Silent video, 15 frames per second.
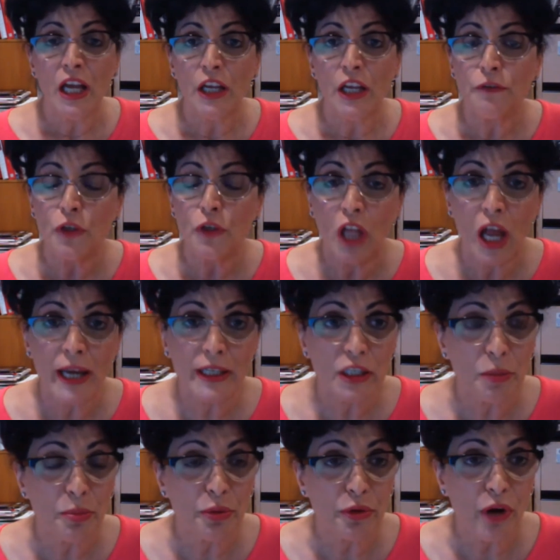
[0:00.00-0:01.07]
If you like
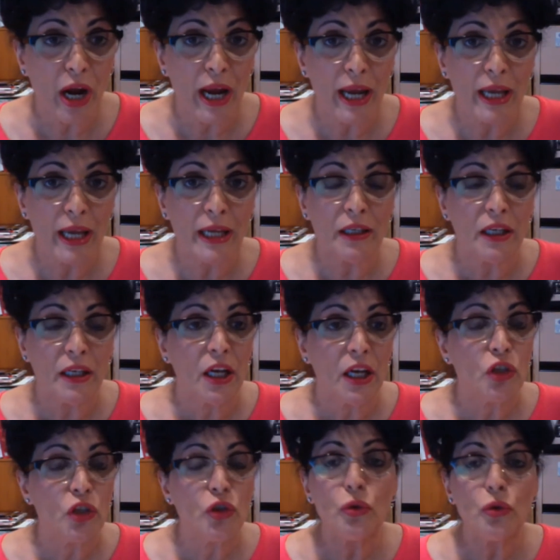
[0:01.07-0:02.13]
to pray,
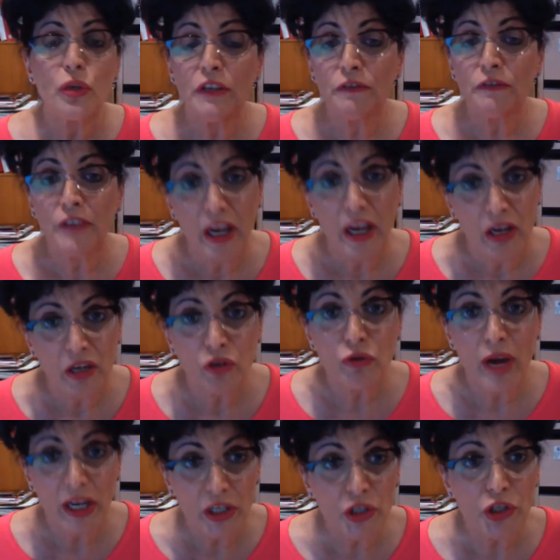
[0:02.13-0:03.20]
you give
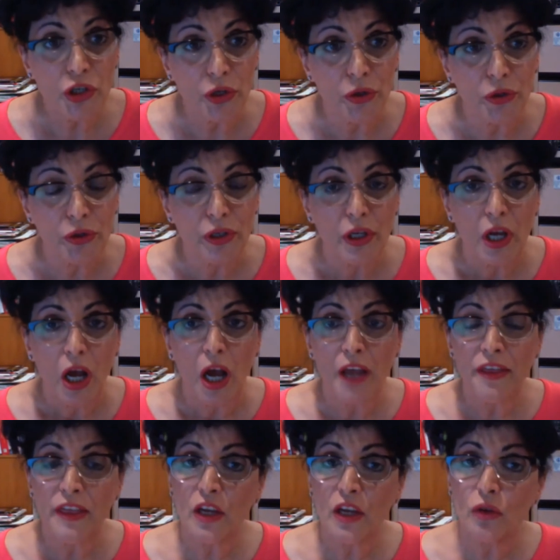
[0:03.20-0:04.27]
gratitude. I
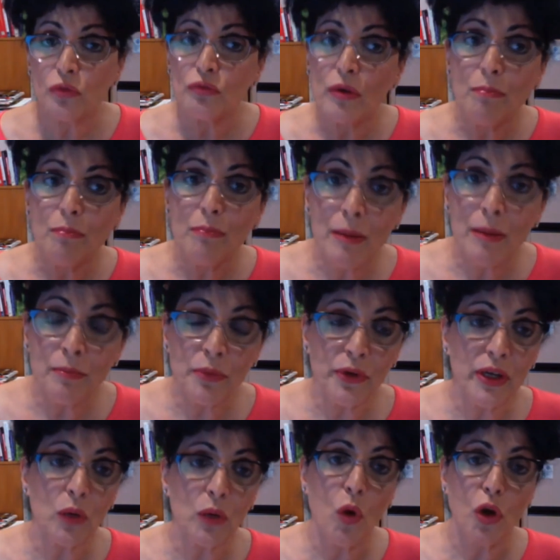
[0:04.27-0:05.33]
think
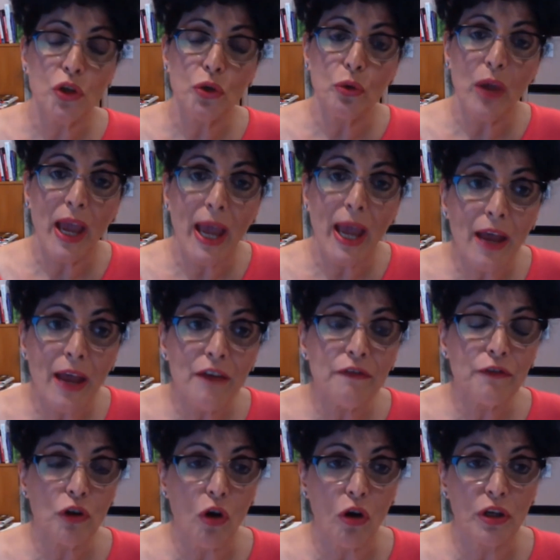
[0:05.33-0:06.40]
remembering what you
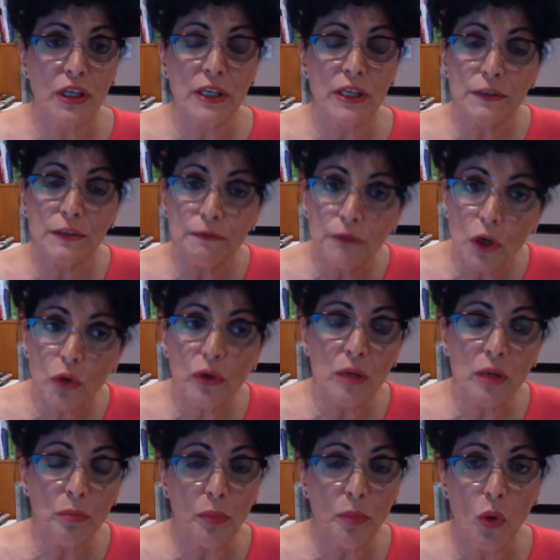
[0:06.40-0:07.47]
have got is very
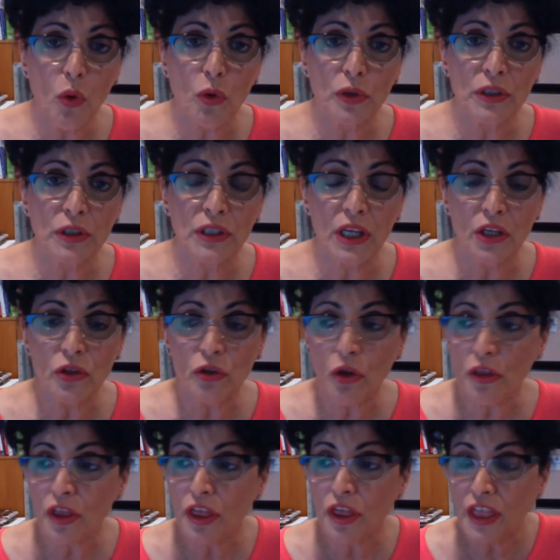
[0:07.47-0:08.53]
important, and
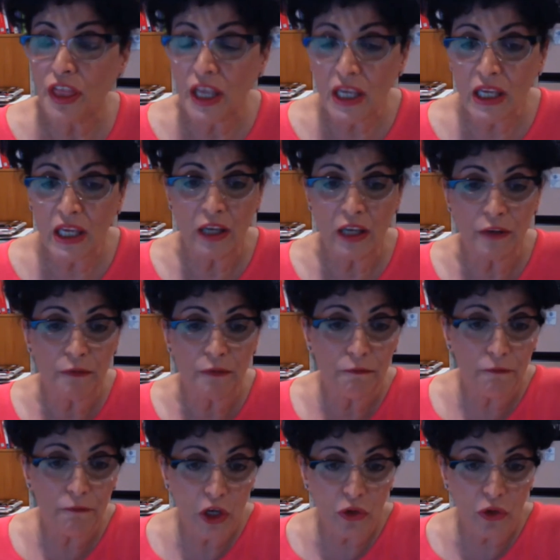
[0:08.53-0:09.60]
not thinking and
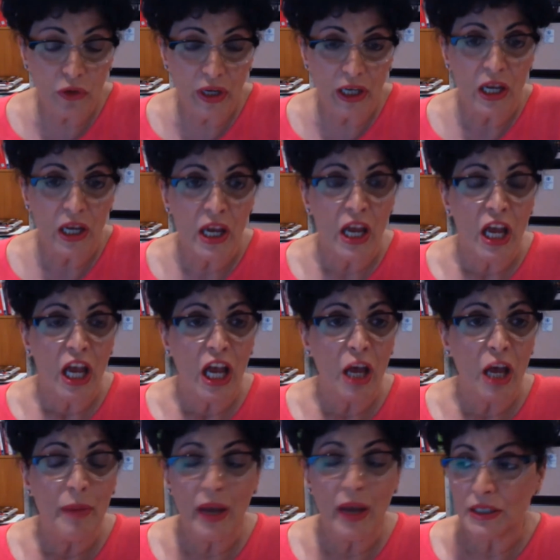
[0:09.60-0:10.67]
fearing
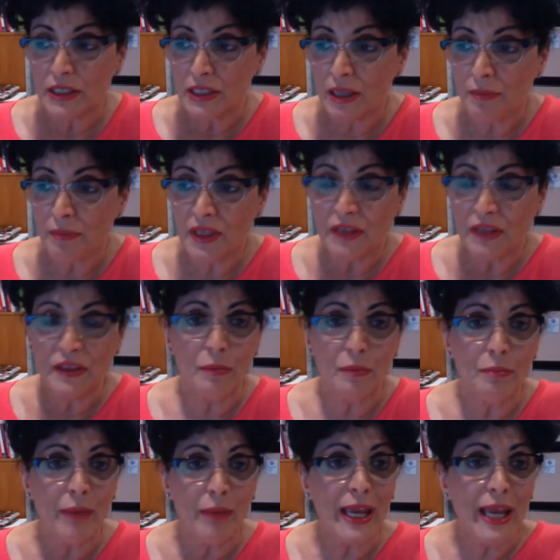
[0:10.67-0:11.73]
about something that
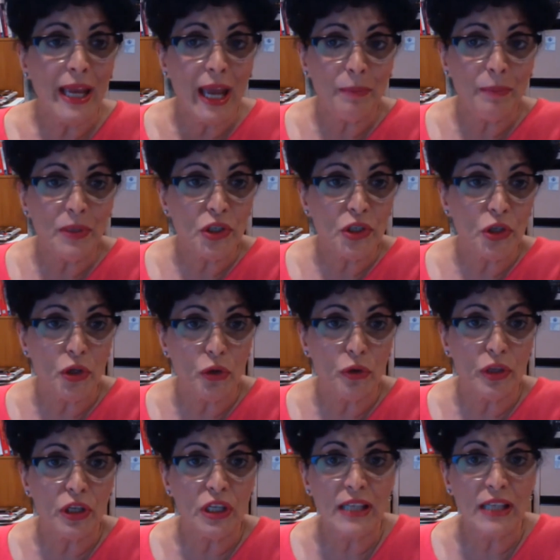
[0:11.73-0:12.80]
may happen to you
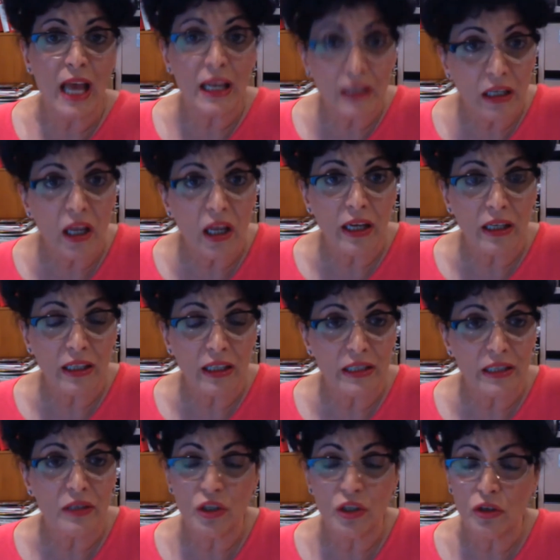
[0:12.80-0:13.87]
that is unlikely
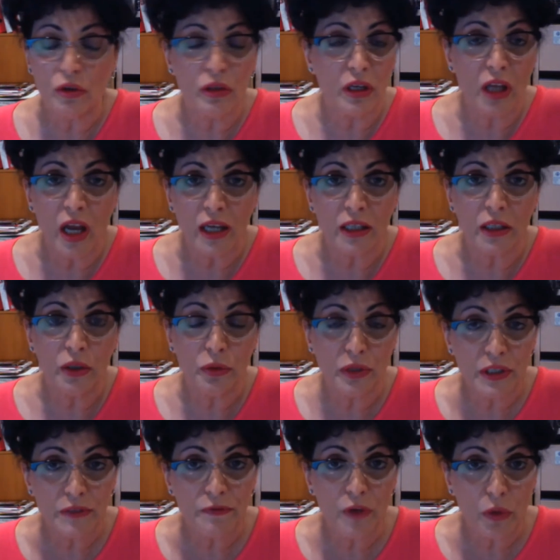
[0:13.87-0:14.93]
to, the likelihood
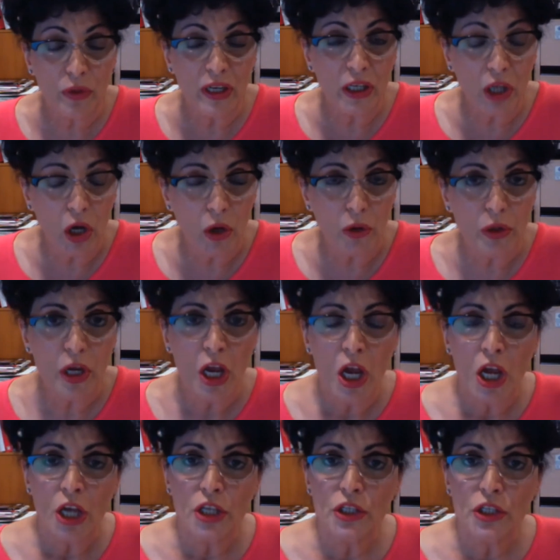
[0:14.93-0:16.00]
is very low.
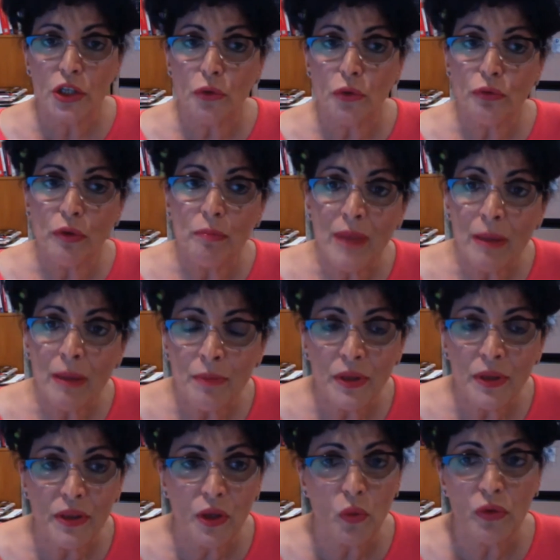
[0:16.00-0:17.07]
So
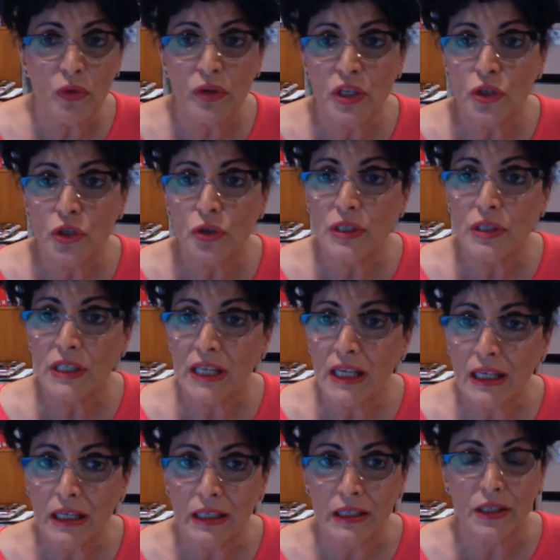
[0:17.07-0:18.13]
remember that we're in New
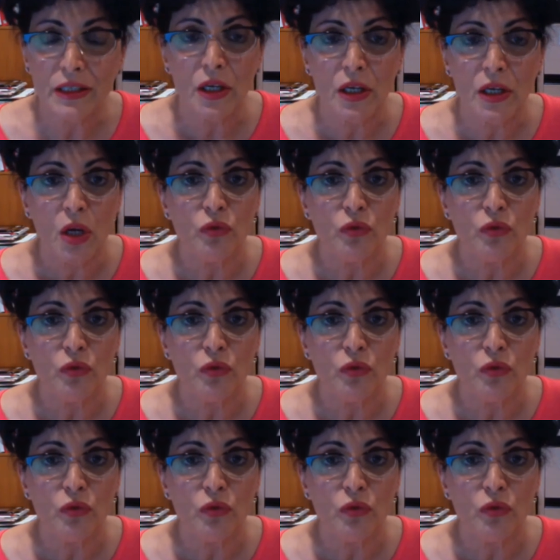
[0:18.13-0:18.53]
Zealand.